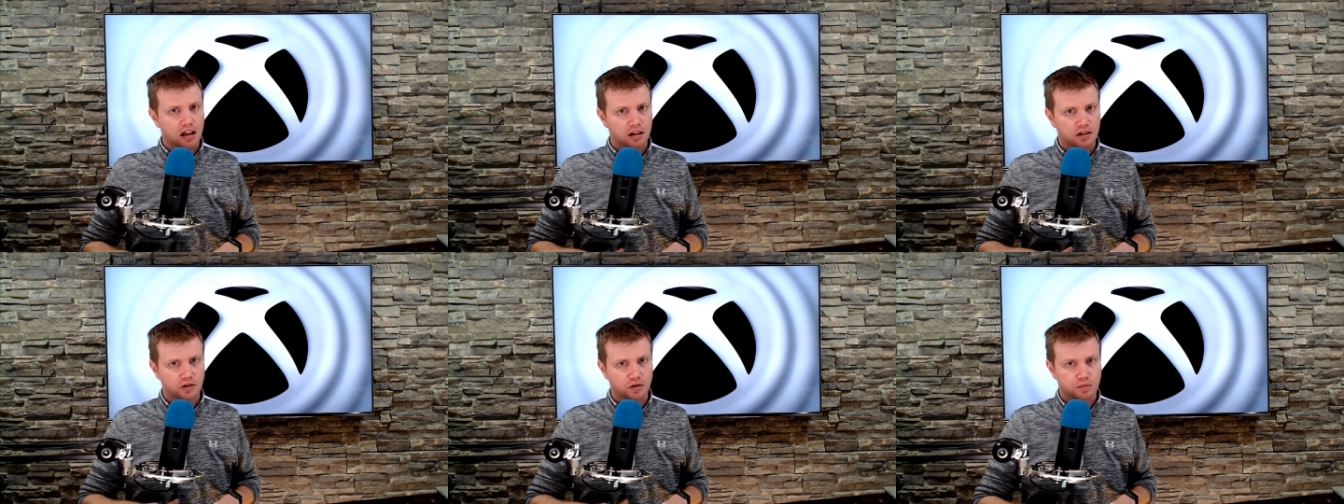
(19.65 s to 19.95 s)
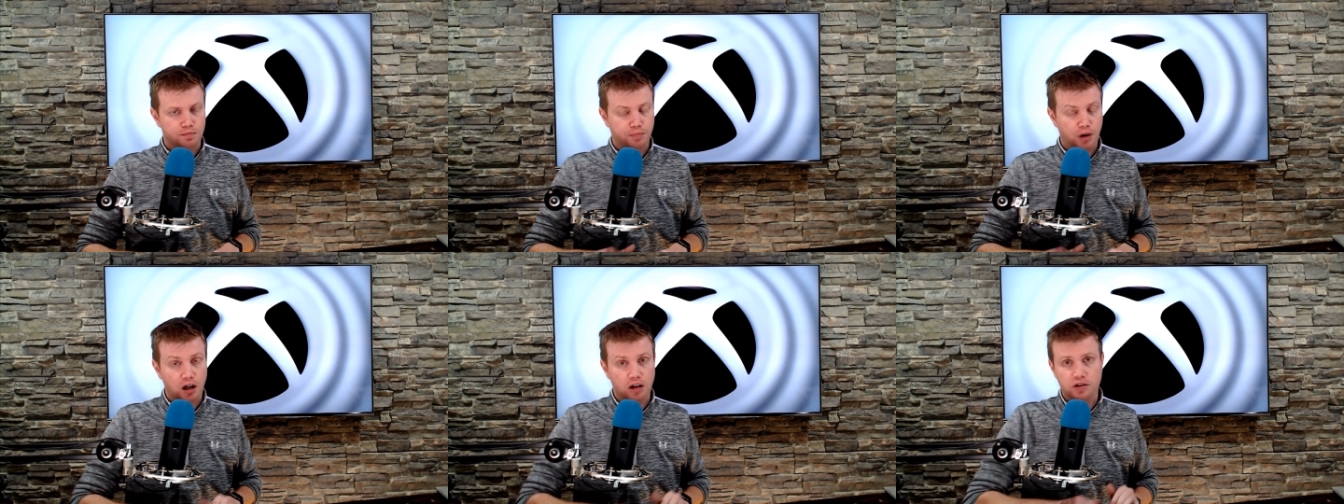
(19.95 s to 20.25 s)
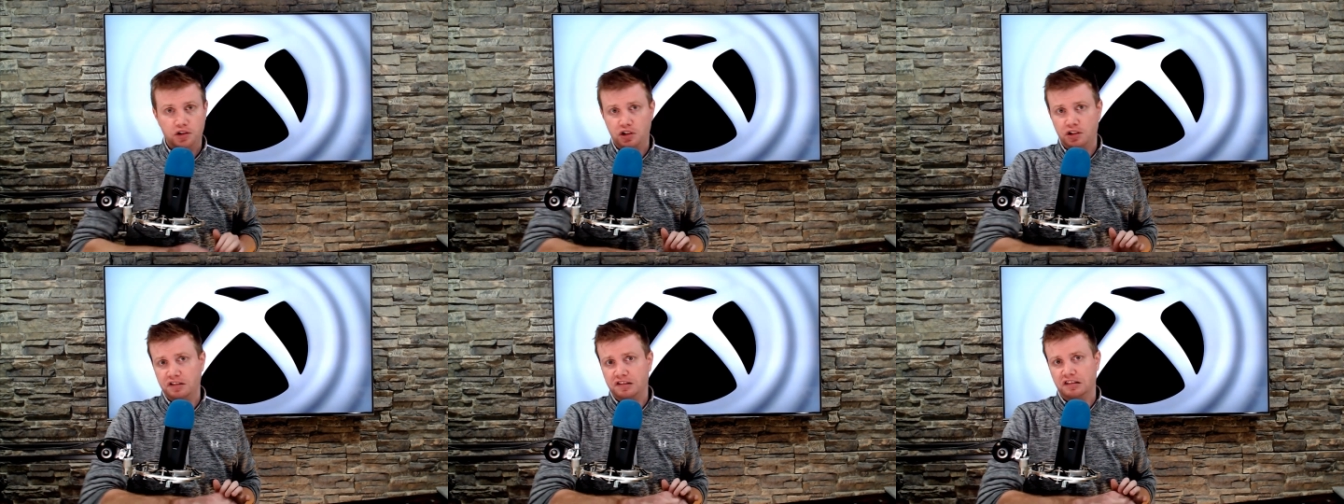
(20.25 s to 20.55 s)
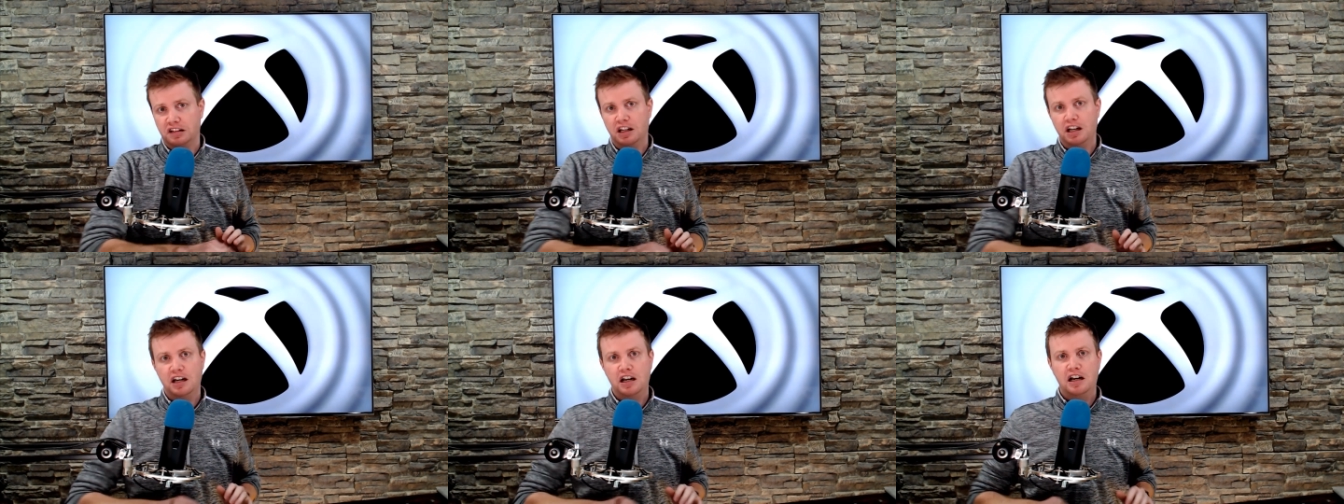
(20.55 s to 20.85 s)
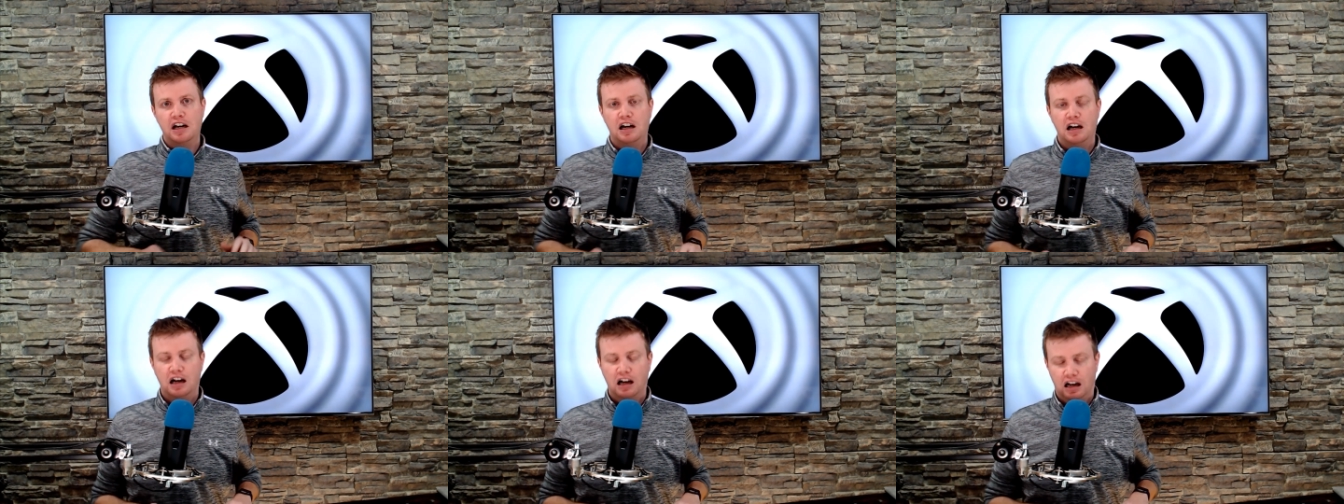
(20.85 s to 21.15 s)
to purchase
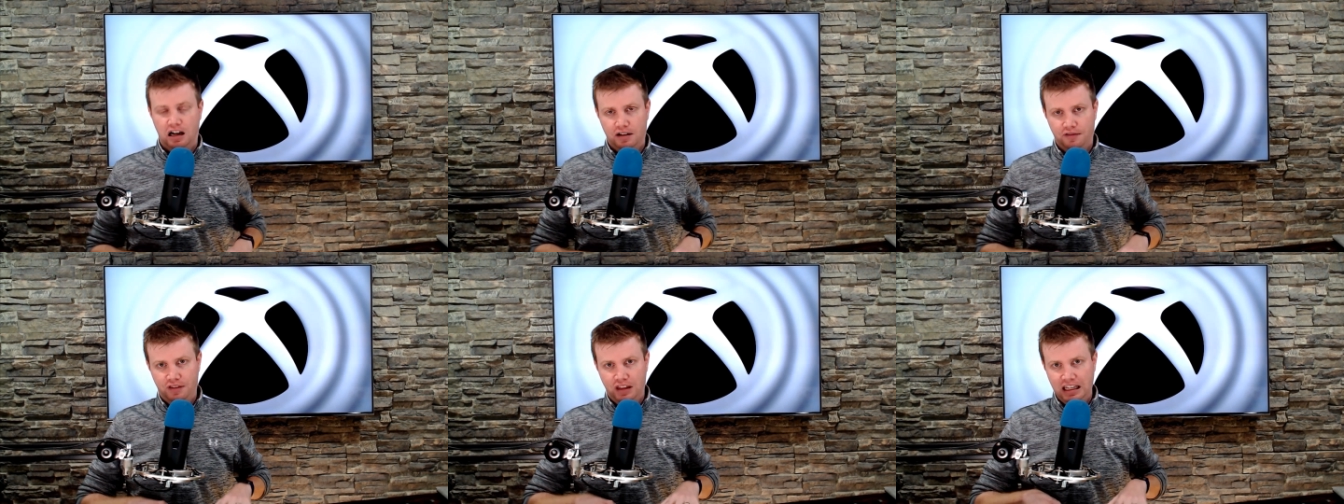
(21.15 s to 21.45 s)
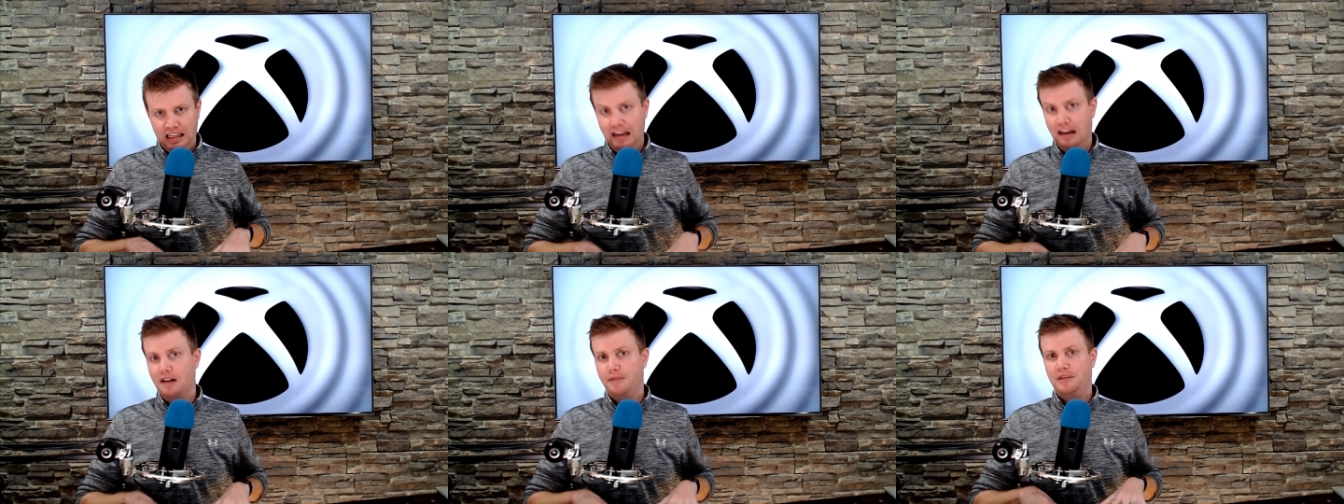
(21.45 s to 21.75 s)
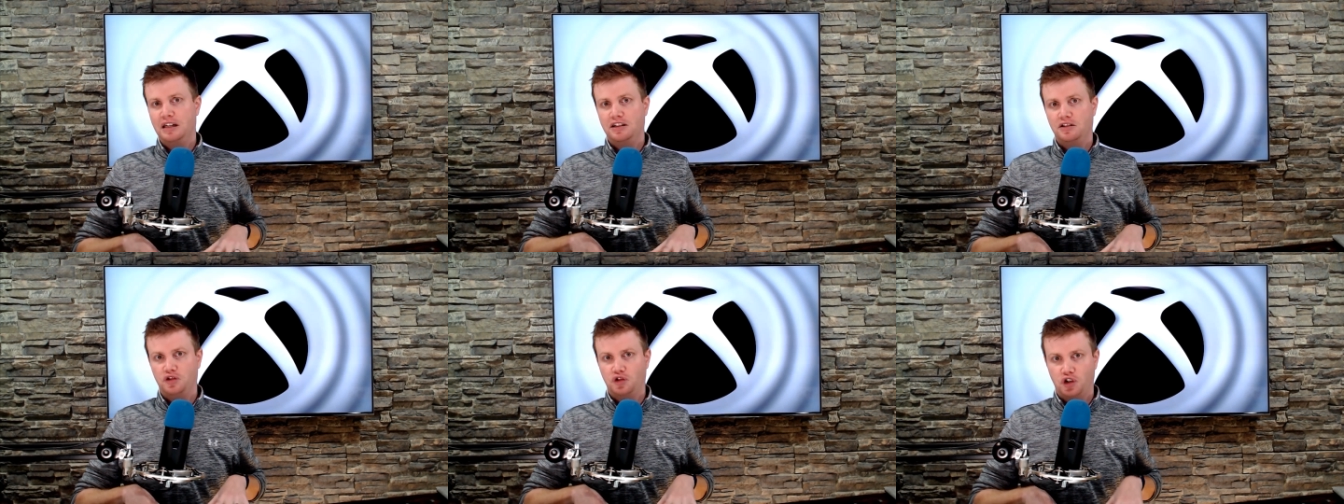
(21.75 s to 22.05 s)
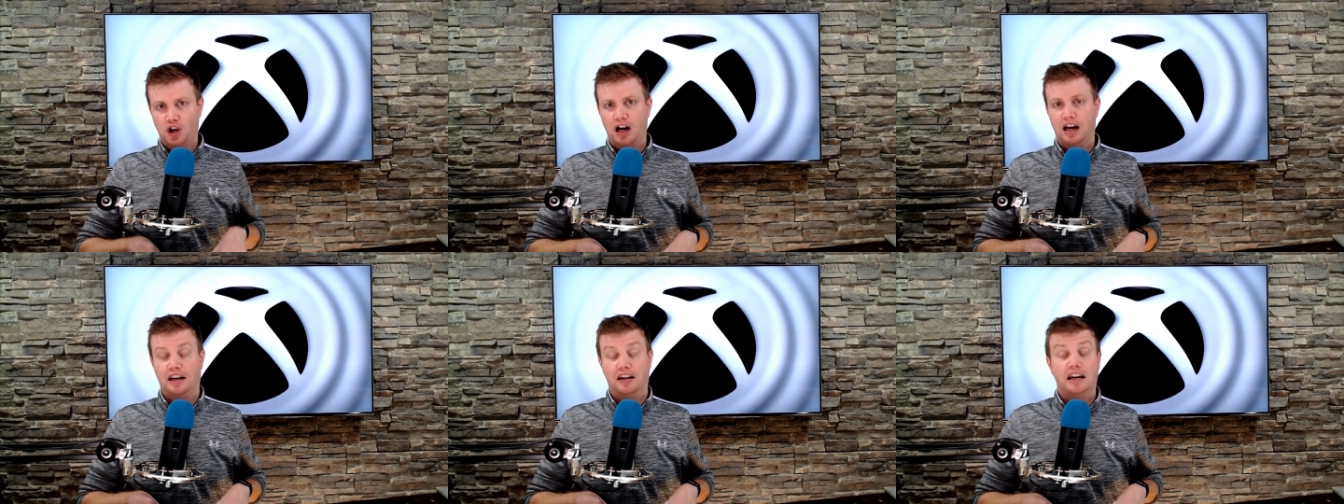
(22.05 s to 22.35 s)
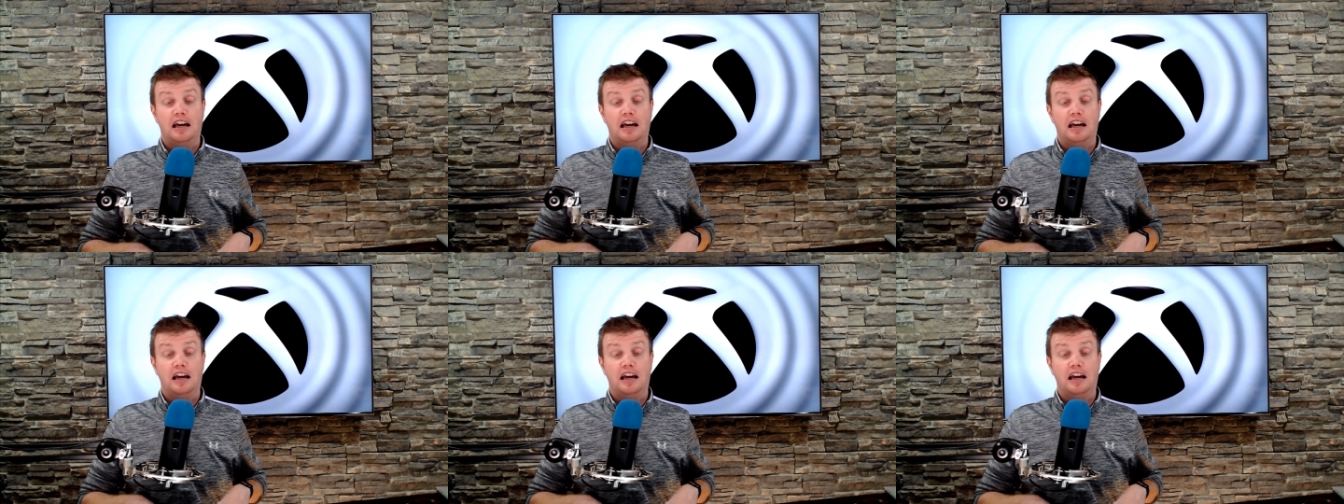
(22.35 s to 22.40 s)
of the gaming giant.